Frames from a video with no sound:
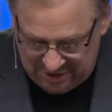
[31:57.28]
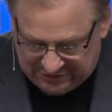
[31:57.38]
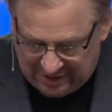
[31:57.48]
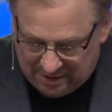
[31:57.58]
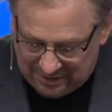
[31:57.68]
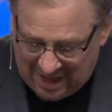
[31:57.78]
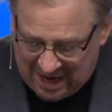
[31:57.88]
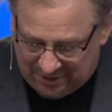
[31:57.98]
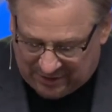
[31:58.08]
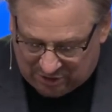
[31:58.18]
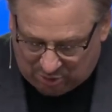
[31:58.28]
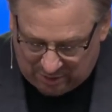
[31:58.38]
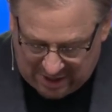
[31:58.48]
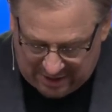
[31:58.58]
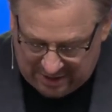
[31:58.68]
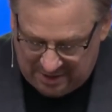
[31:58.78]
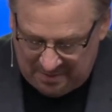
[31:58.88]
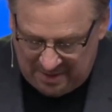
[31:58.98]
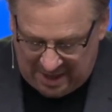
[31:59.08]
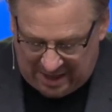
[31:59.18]
You see, Goliath had created
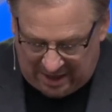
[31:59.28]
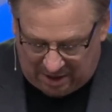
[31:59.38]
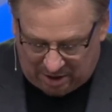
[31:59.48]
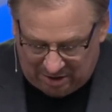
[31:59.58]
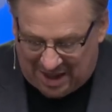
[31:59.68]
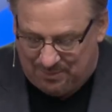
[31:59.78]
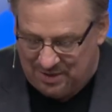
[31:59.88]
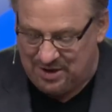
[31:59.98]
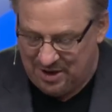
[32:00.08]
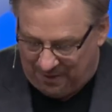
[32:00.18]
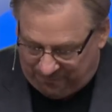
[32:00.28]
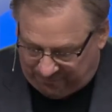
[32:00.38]
a climate of